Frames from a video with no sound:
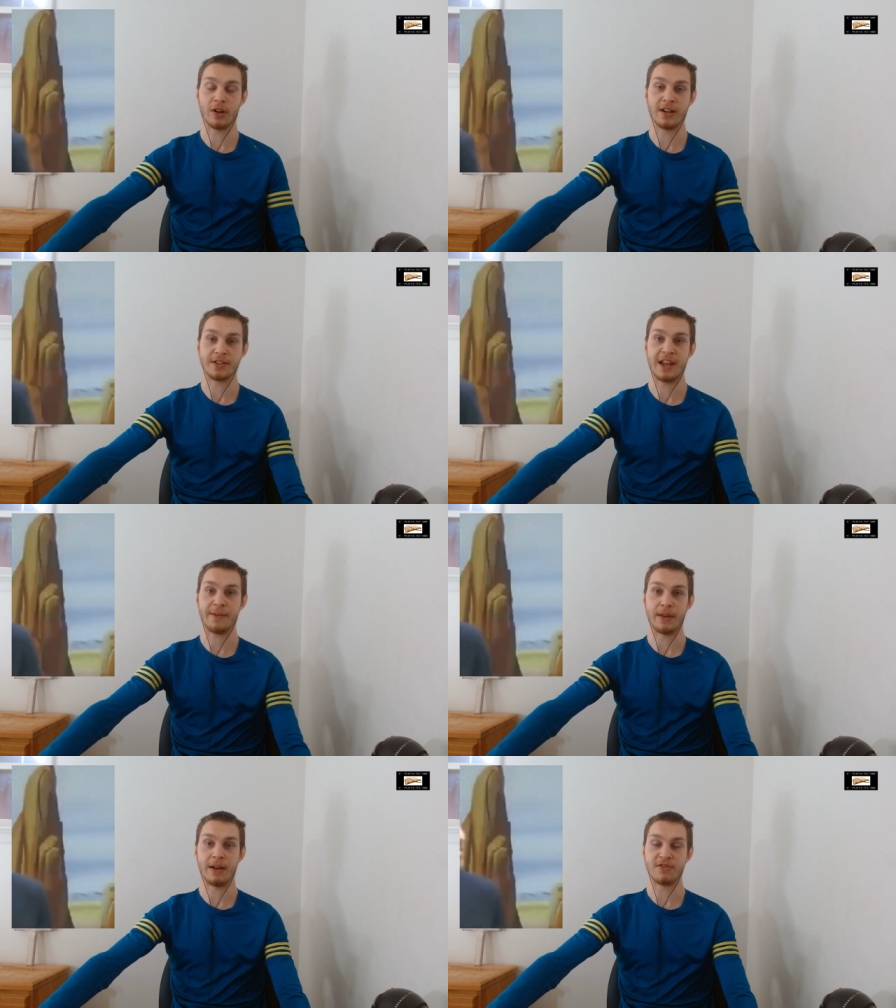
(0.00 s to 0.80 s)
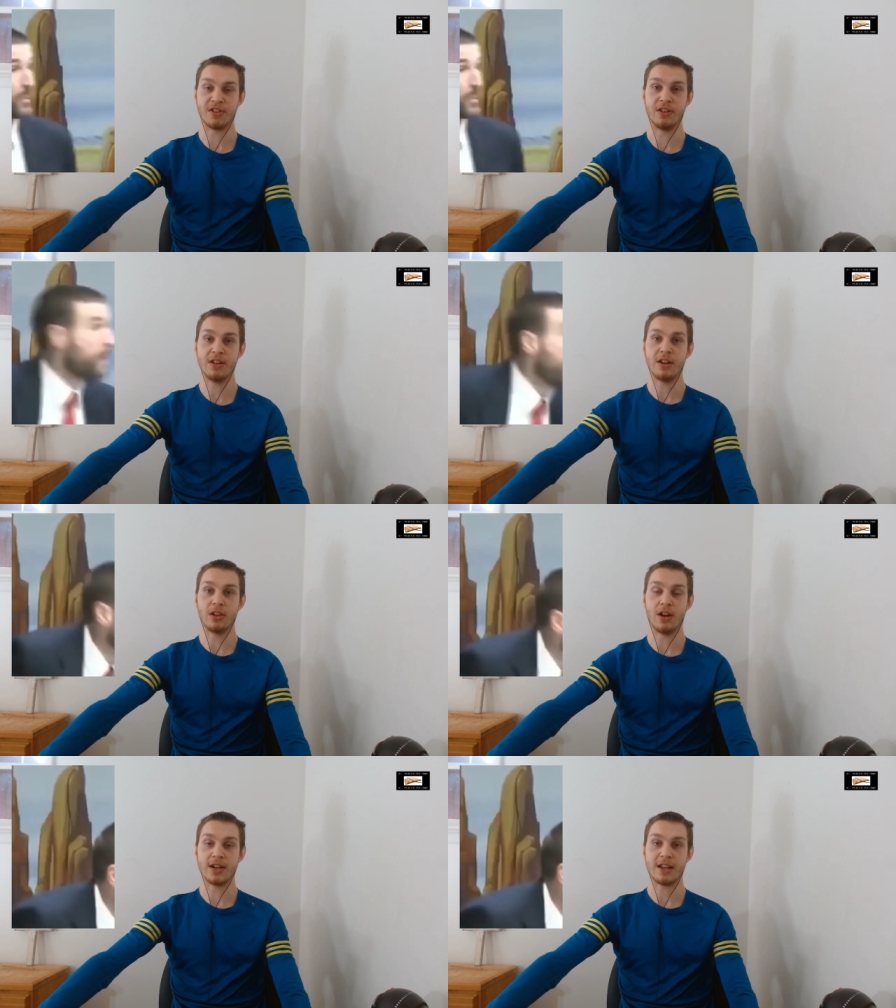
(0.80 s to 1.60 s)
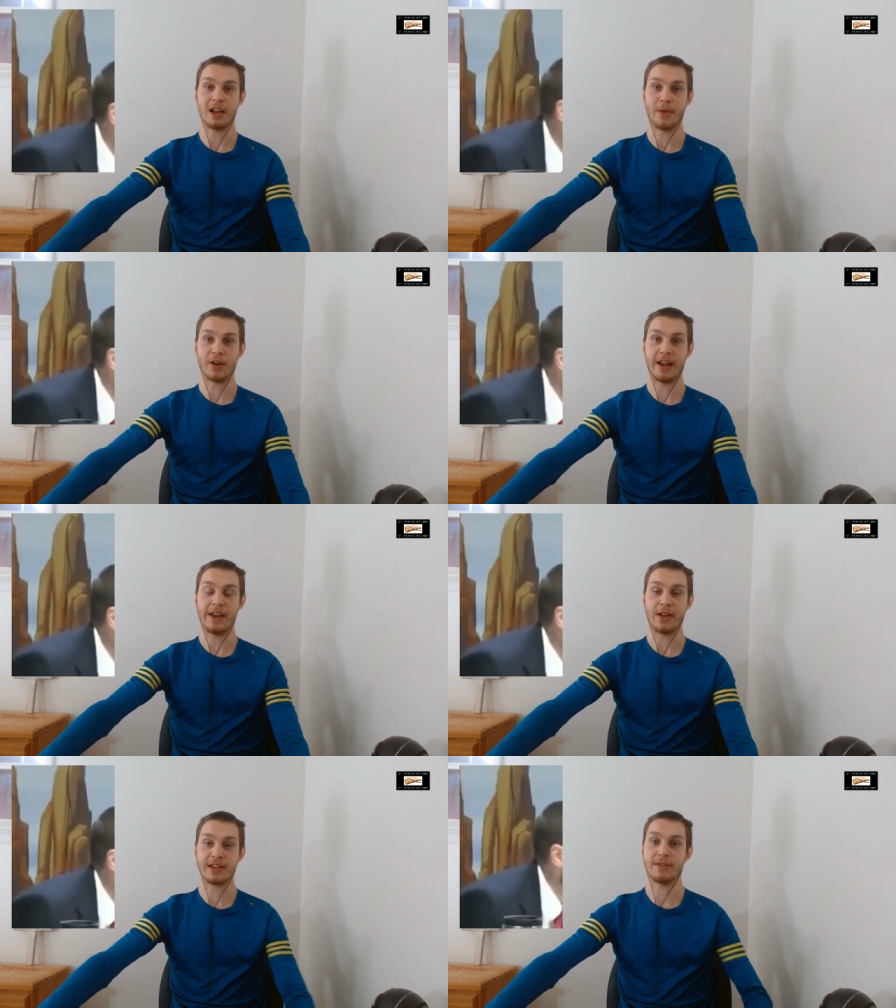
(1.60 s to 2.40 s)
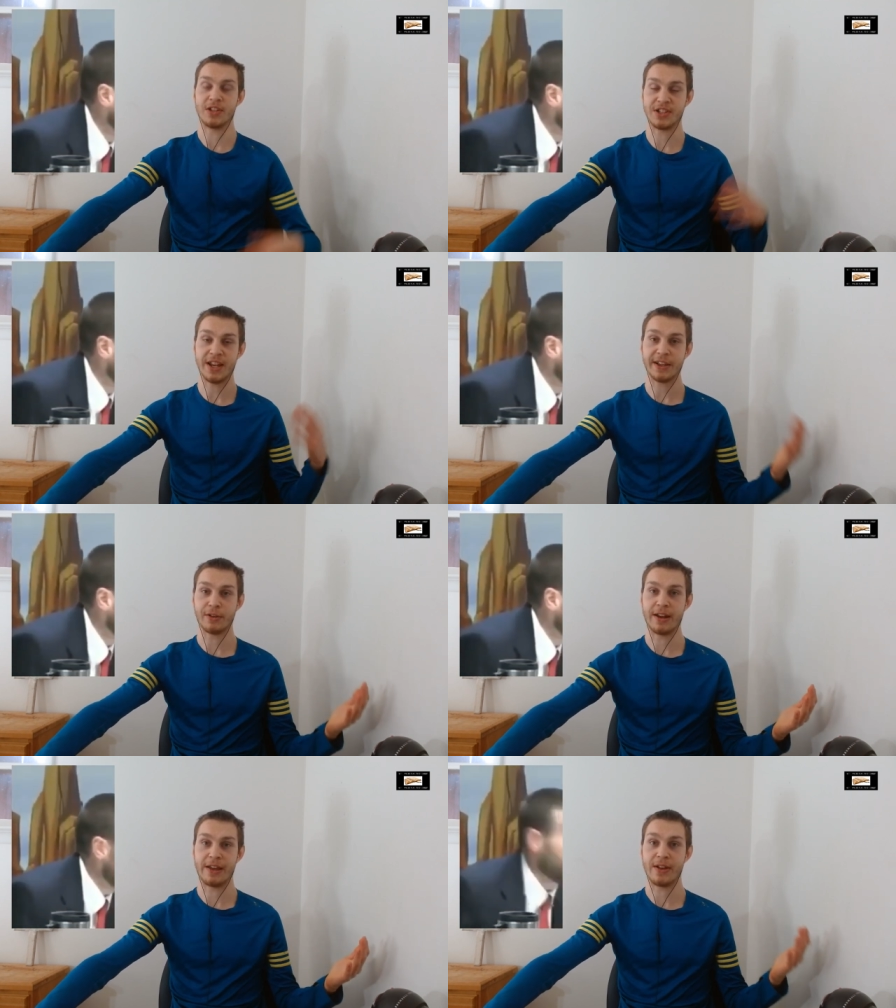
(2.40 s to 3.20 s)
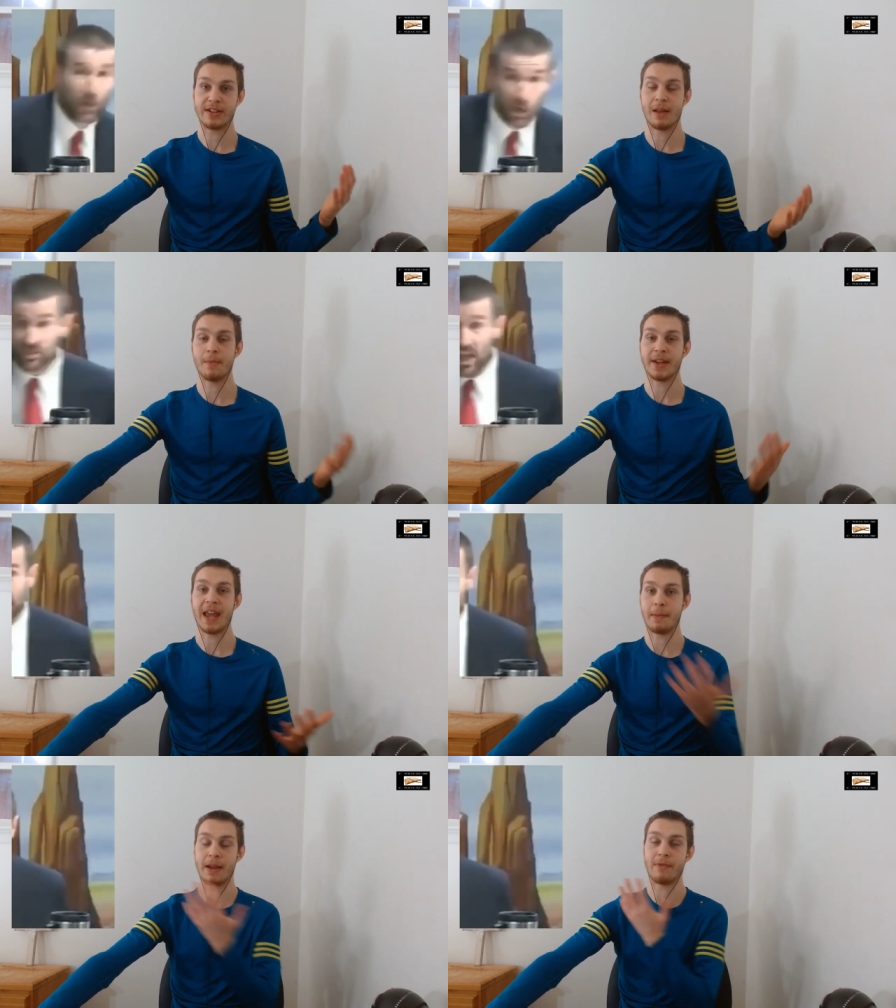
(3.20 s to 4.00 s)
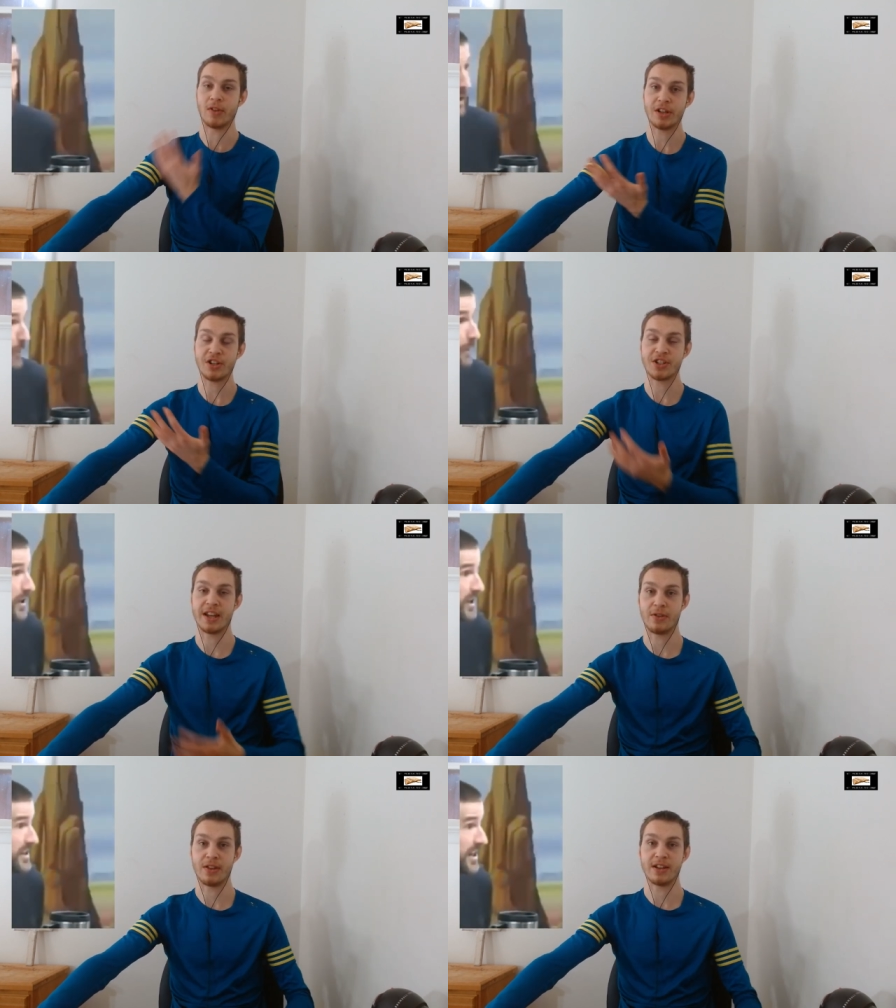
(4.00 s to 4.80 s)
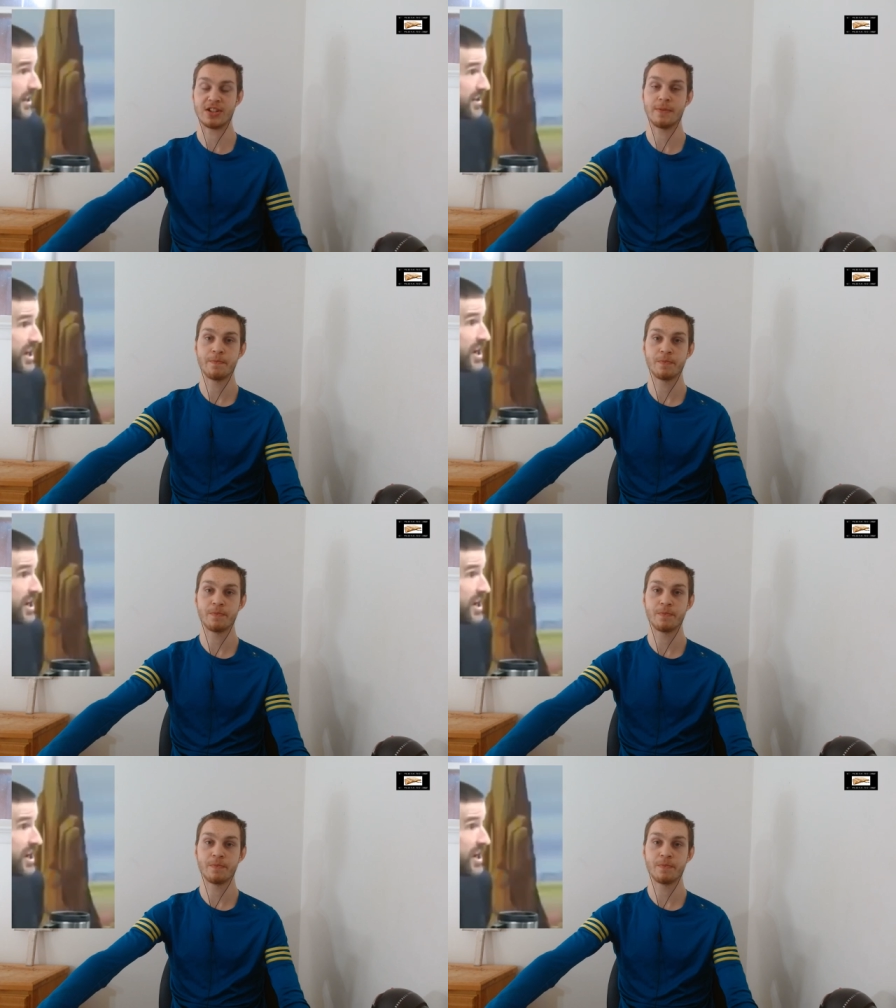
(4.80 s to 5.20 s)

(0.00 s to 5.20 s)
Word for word: God saved me, I was a lost, hellbound atheist. I was a secular atheist, then became a religious atheist